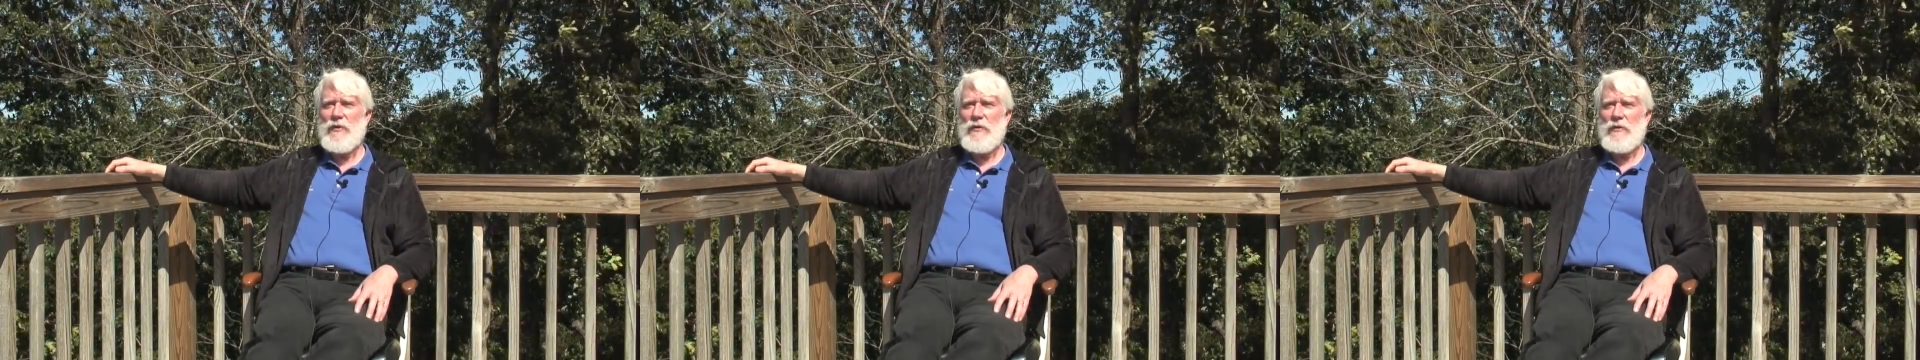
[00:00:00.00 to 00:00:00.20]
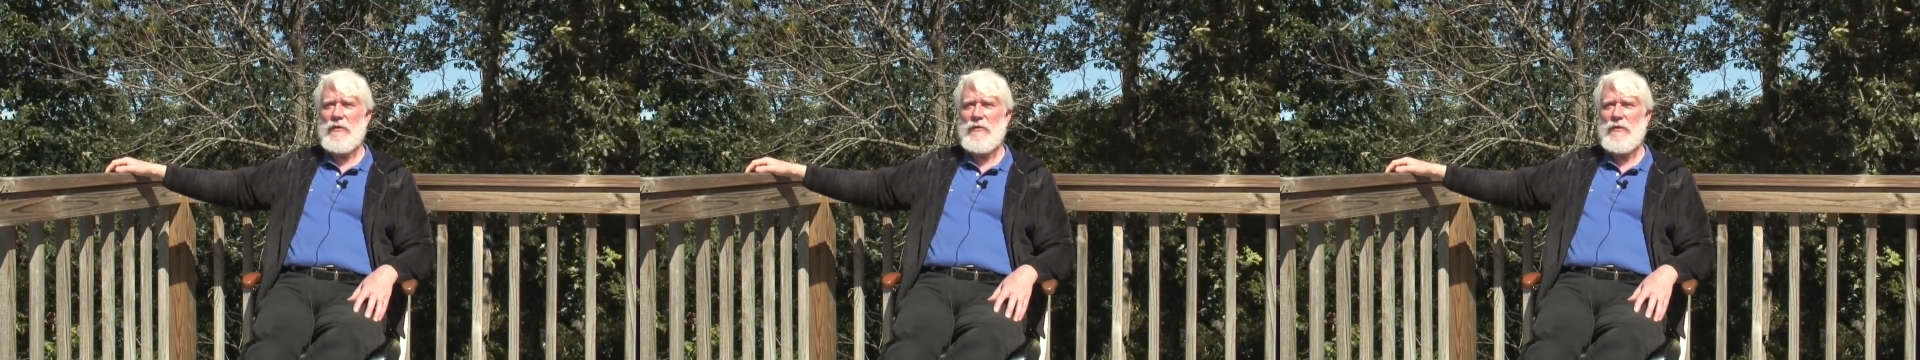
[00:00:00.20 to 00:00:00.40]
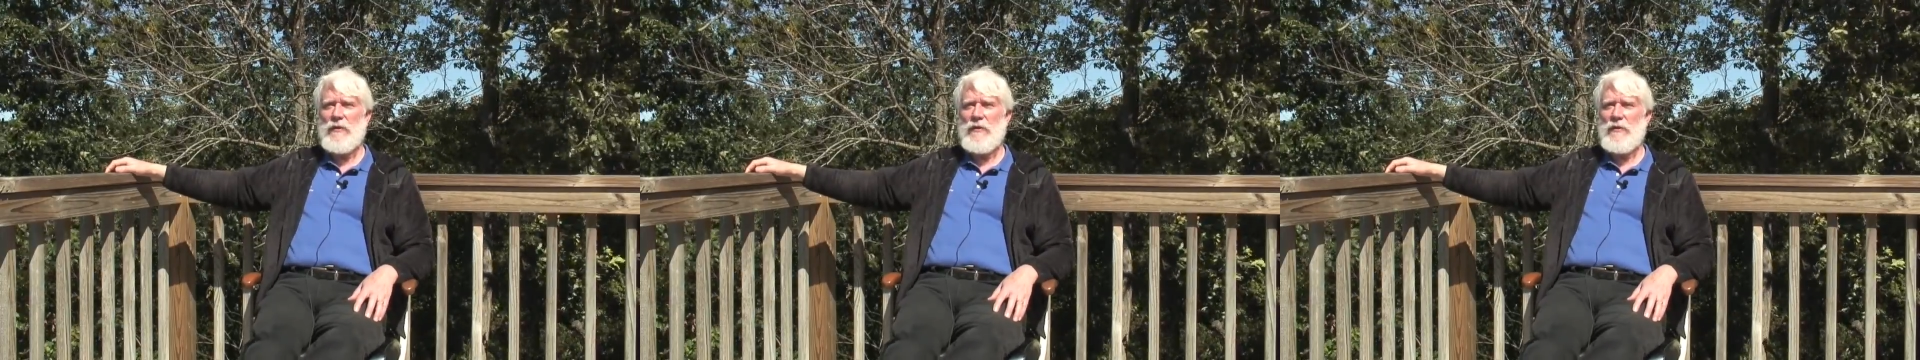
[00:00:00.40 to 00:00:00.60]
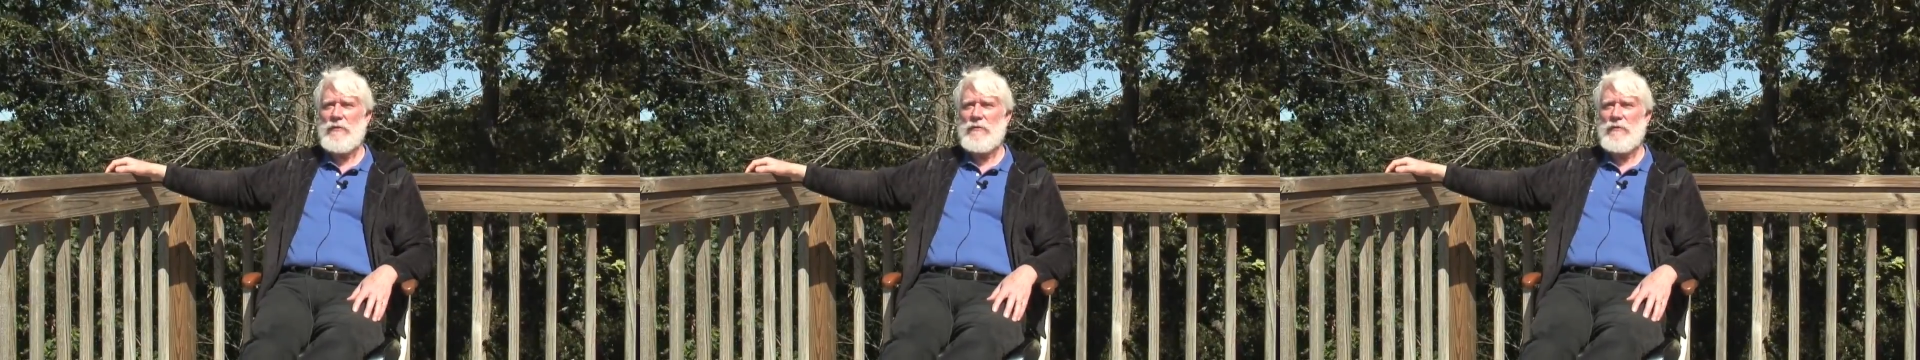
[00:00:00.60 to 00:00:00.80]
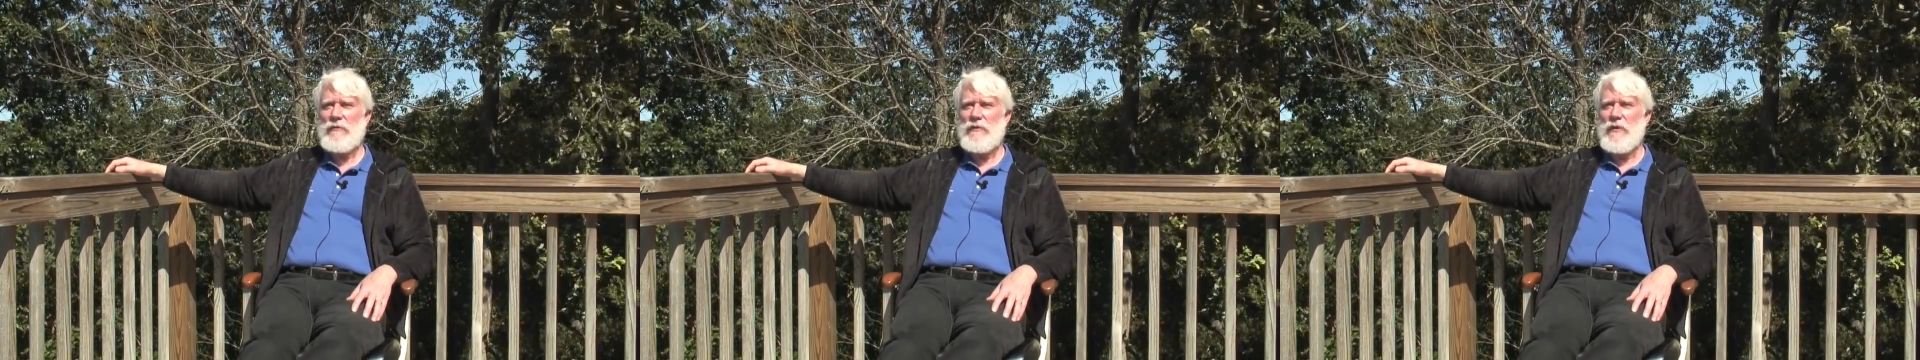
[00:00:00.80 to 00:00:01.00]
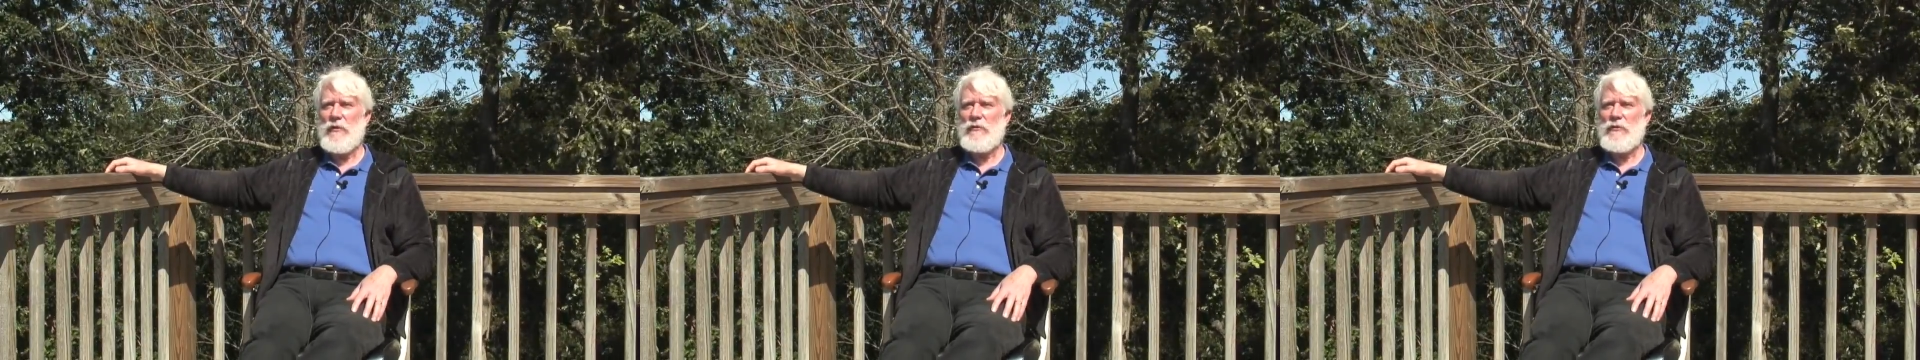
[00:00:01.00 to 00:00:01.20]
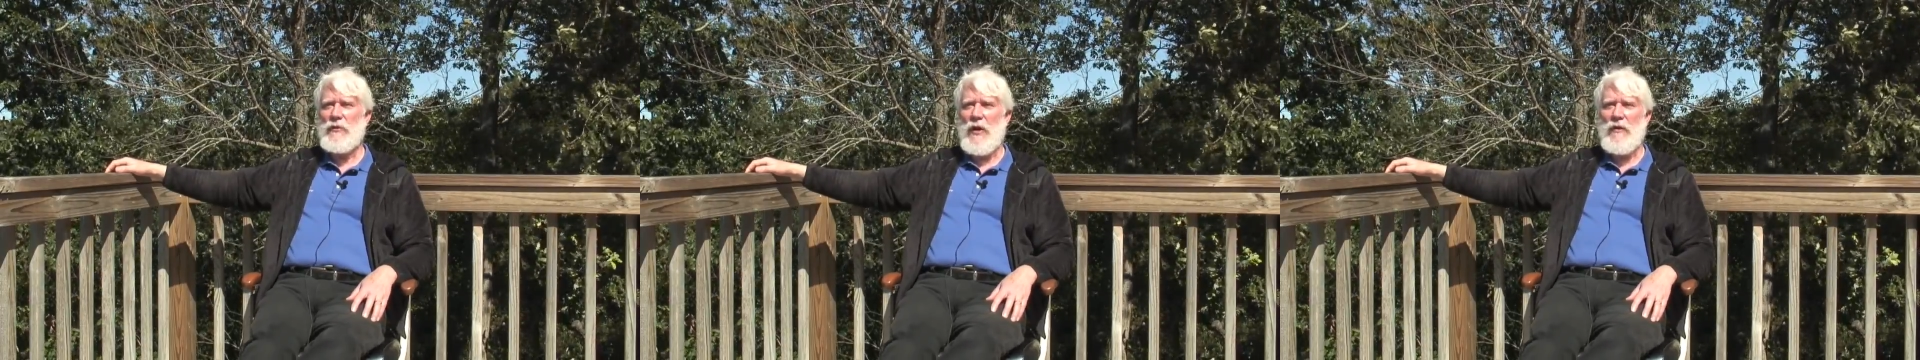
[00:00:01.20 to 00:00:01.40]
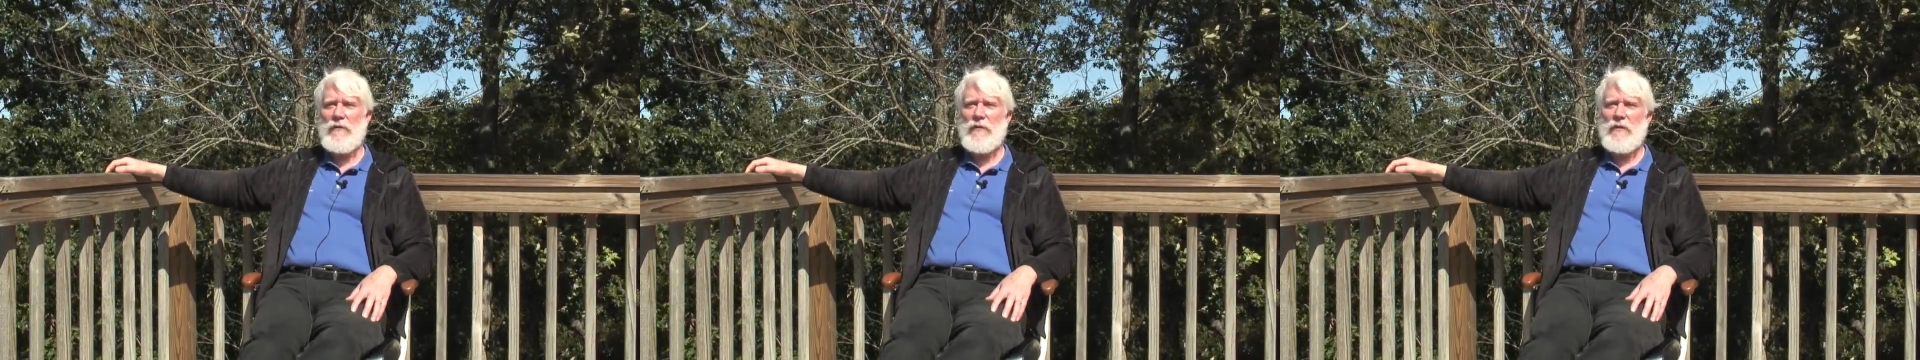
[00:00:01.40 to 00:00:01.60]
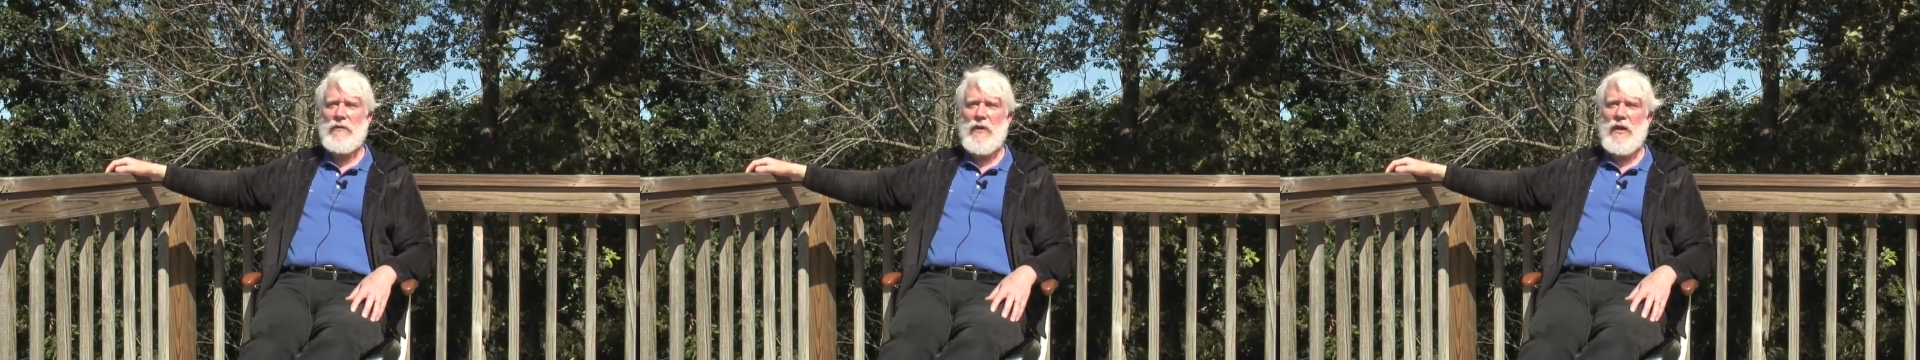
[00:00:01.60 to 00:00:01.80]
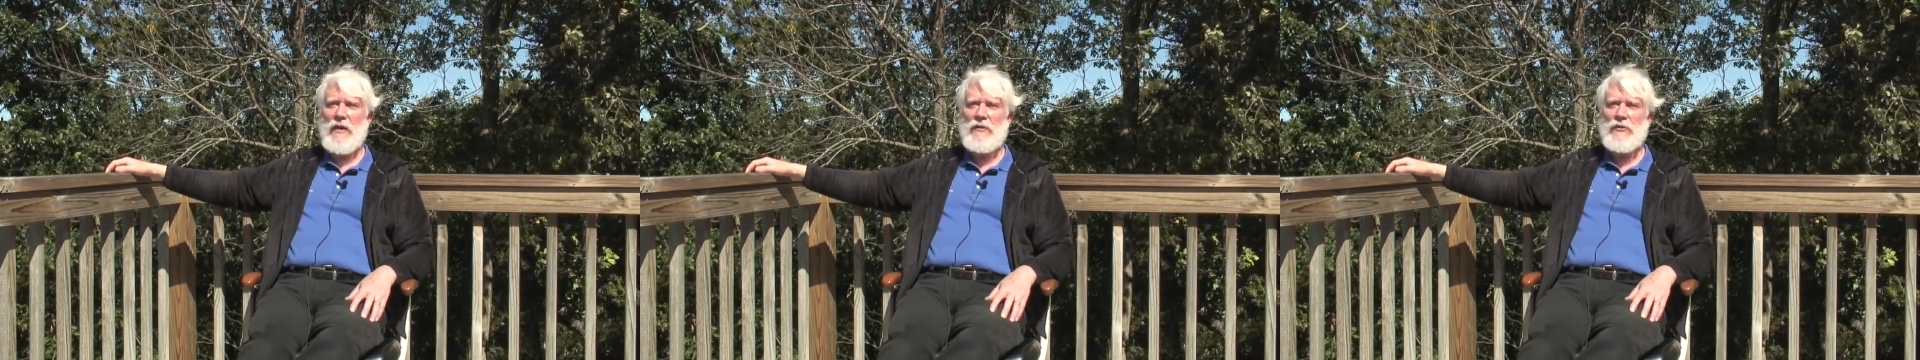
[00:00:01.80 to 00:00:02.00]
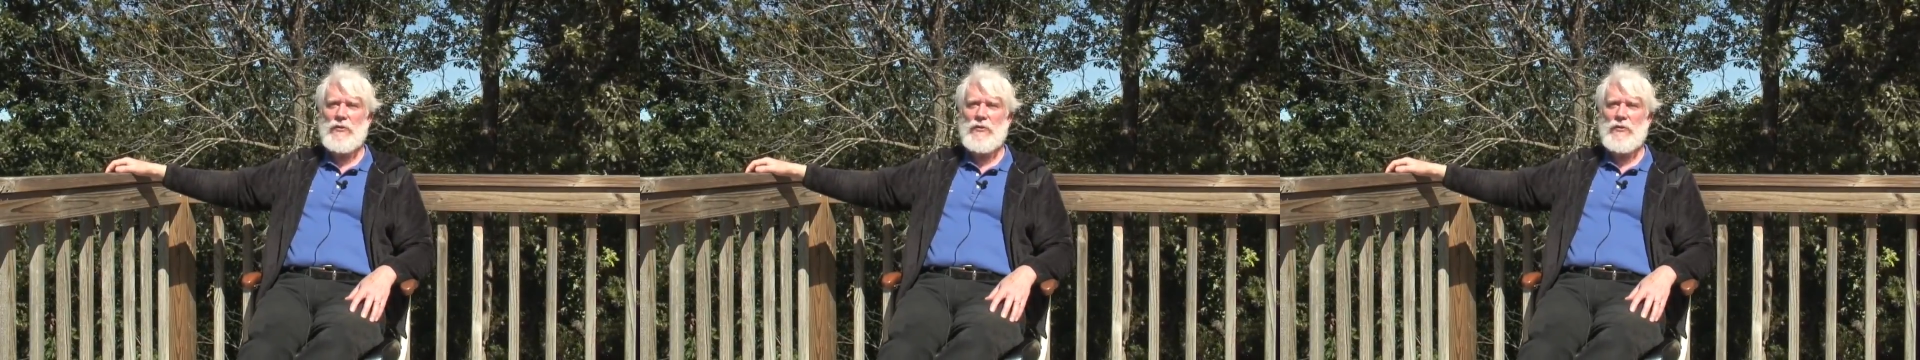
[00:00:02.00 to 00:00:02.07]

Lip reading: you're traveling around.